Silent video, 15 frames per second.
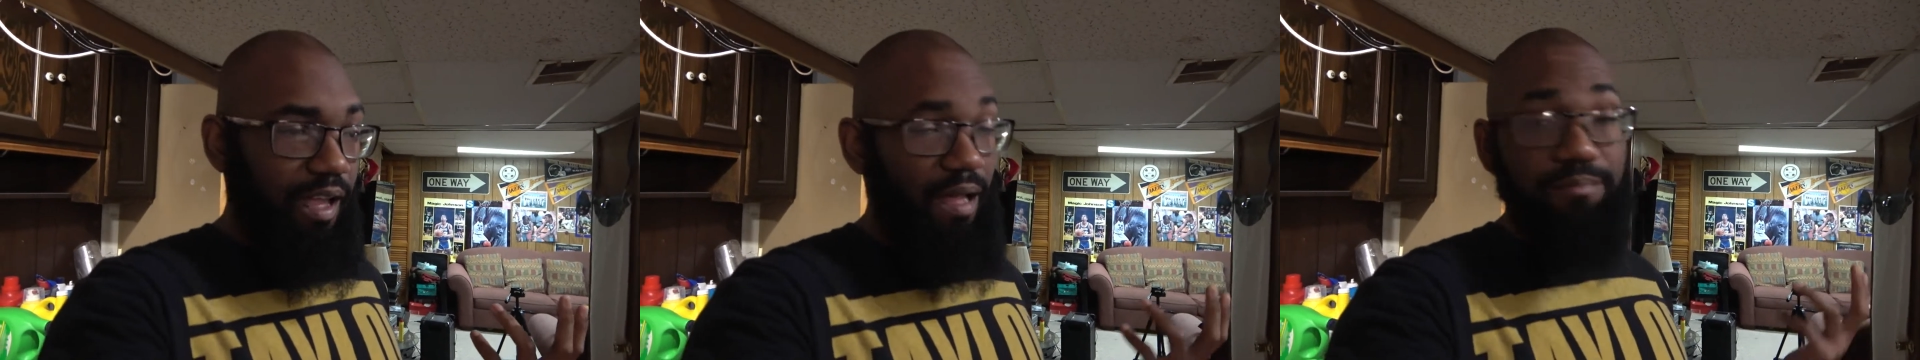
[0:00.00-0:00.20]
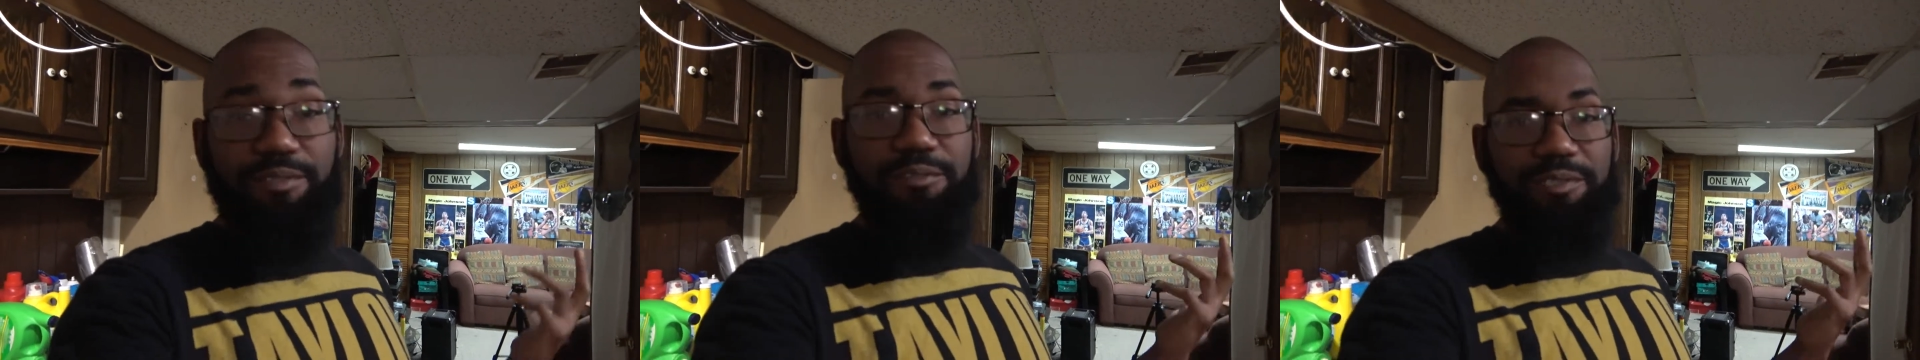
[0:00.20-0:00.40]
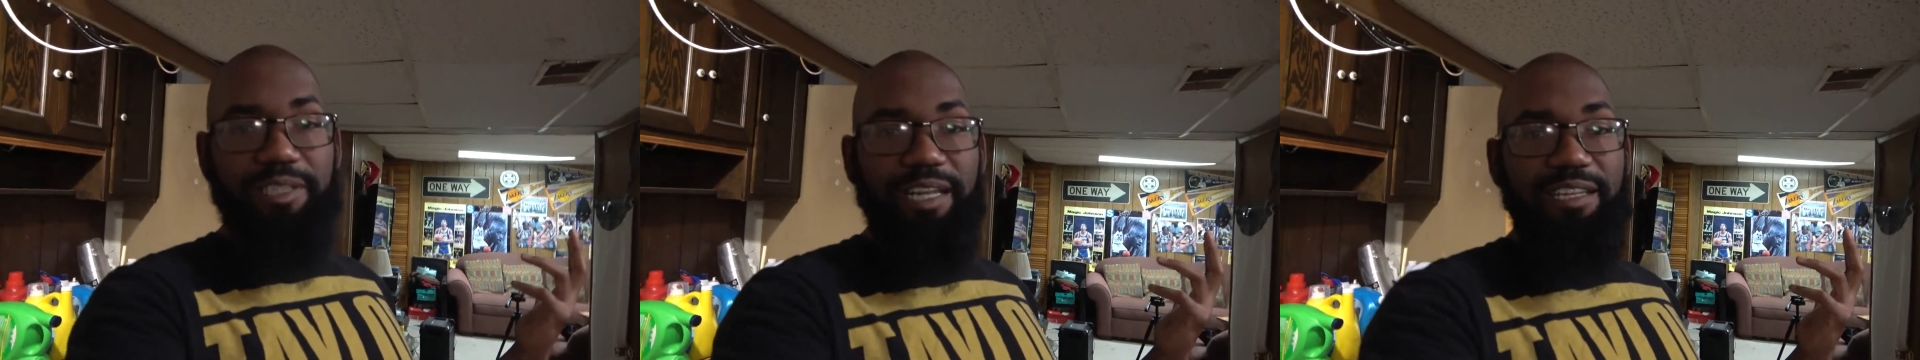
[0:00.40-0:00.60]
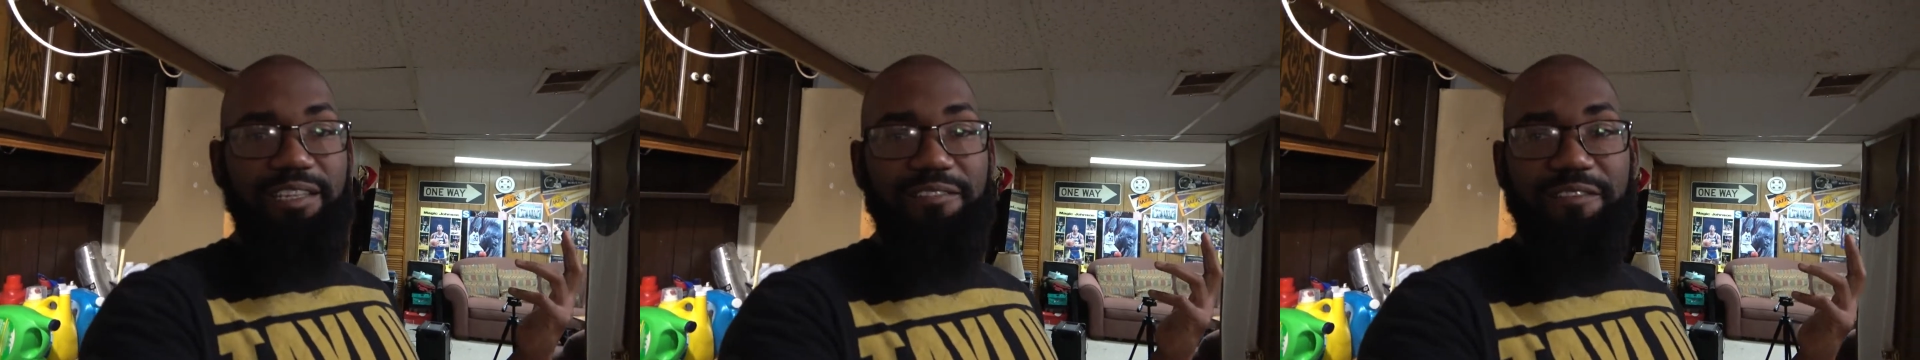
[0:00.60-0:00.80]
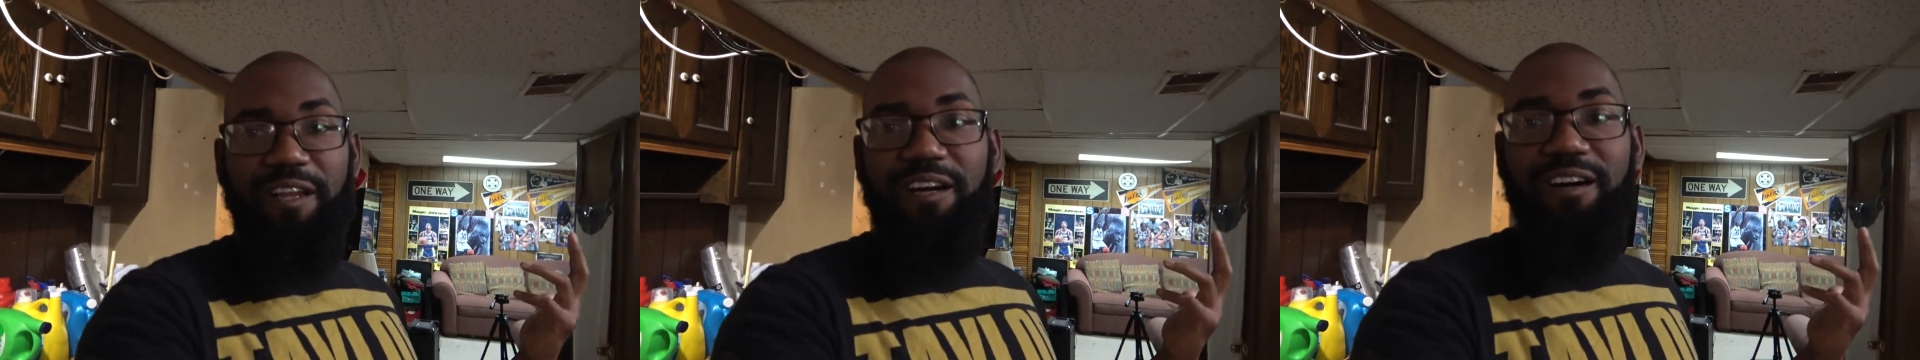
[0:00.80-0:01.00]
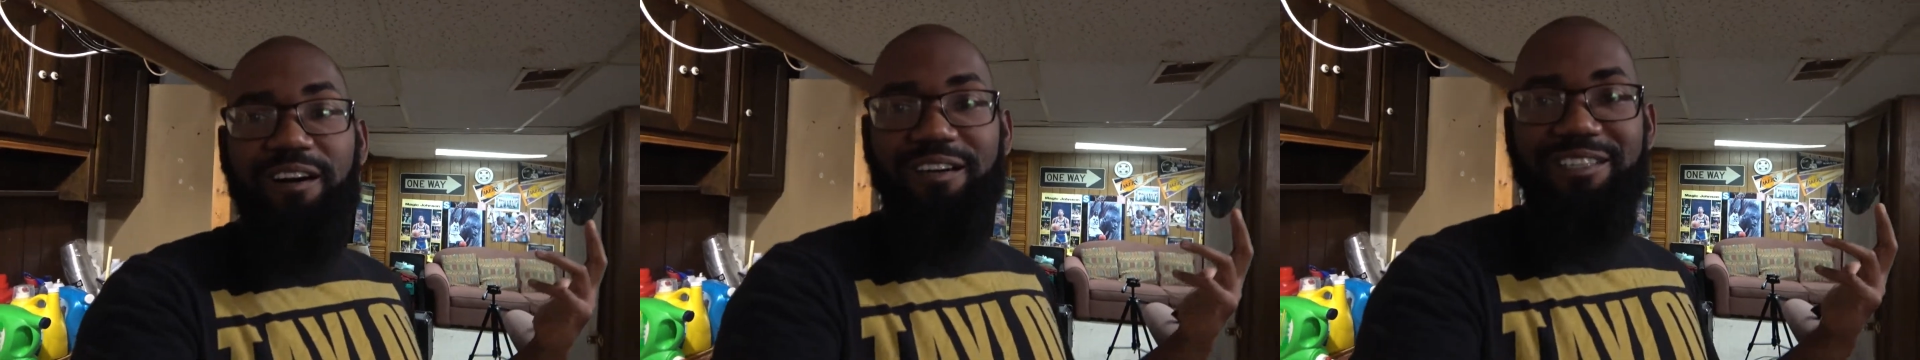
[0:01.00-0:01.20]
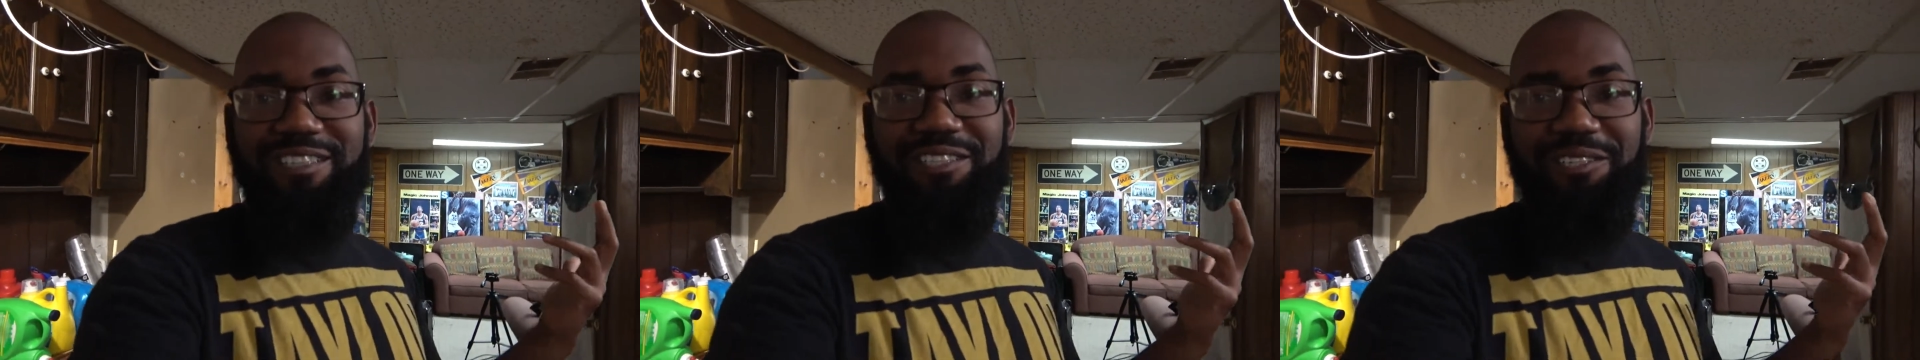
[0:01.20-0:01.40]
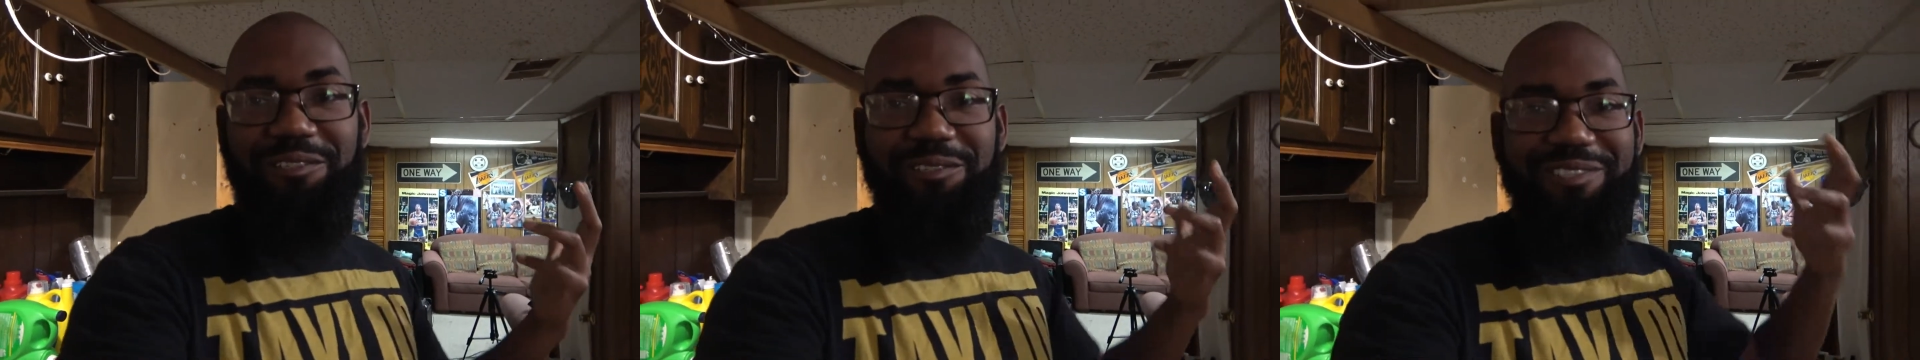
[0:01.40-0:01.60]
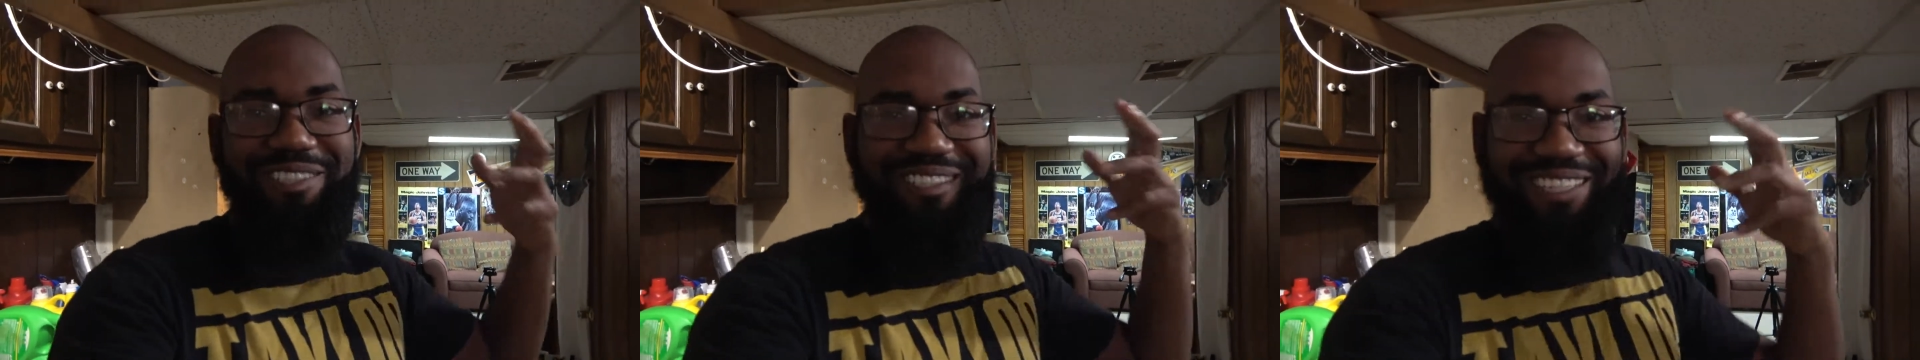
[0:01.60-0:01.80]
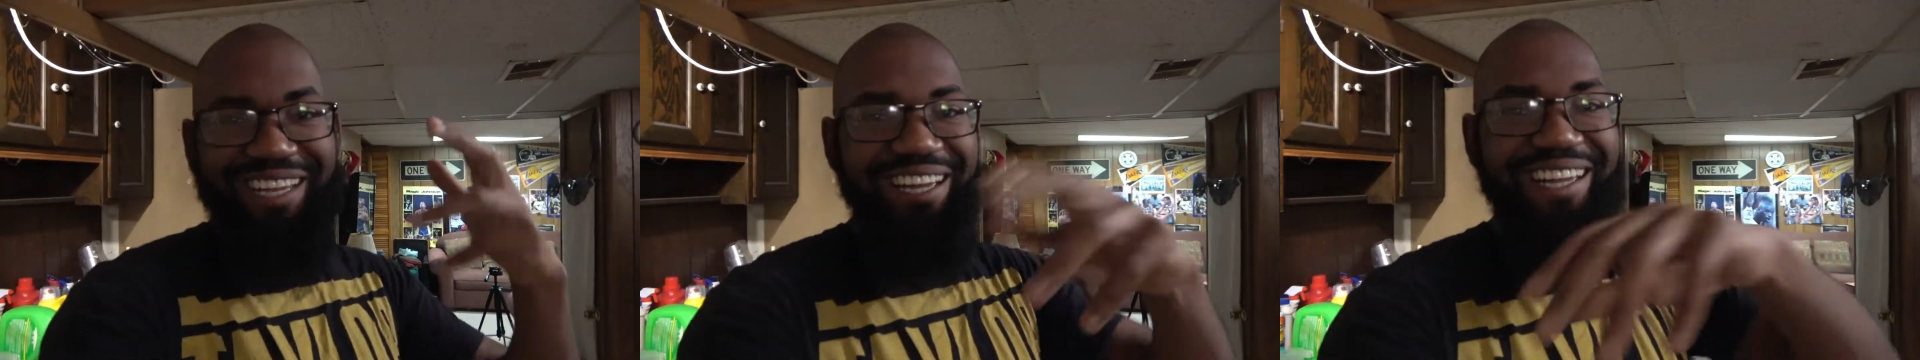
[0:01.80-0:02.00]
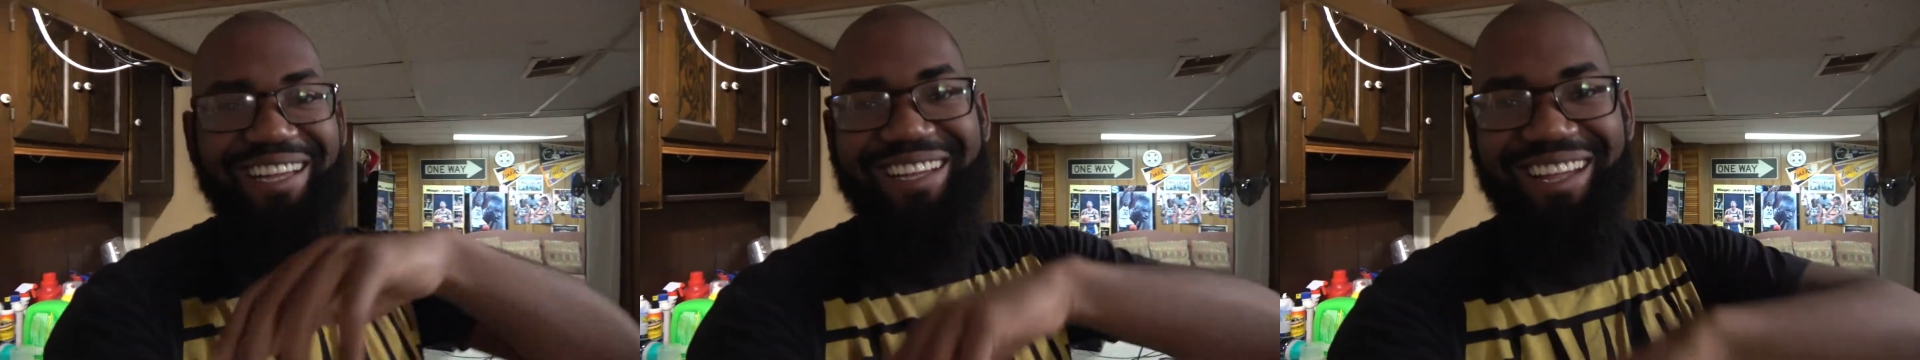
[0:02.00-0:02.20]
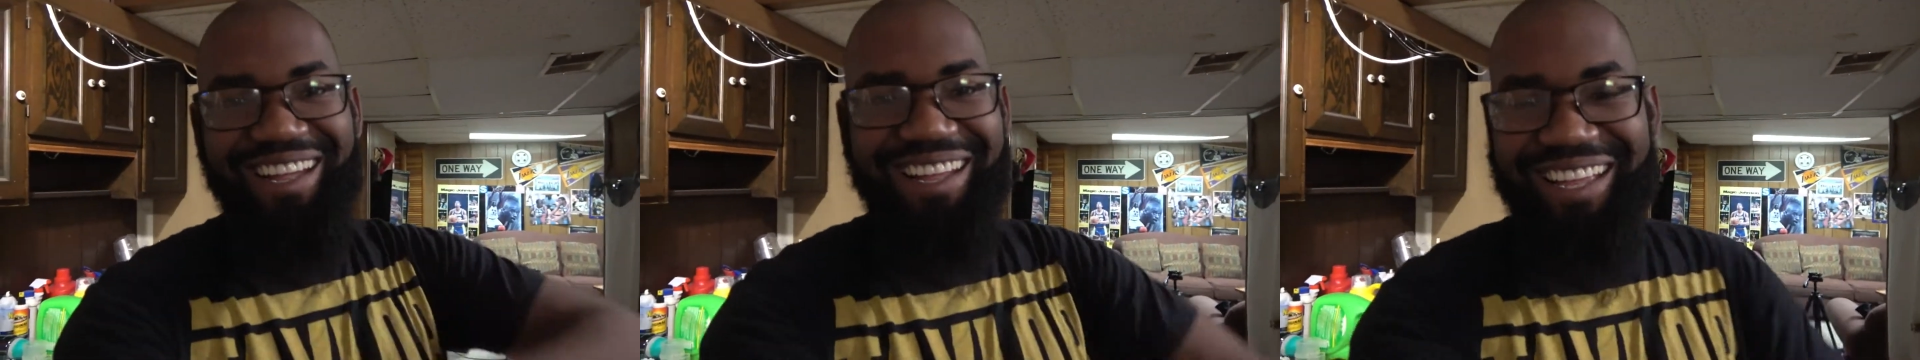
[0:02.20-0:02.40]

I'm going to daily vlog. So yeah.